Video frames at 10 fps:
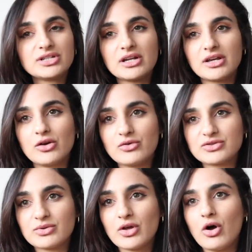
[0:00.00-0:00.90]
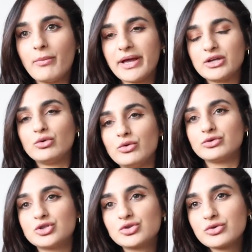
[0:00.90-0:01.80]
It goes with all my
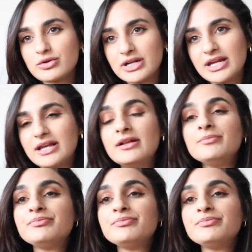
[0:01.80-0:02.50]
gold jewelry.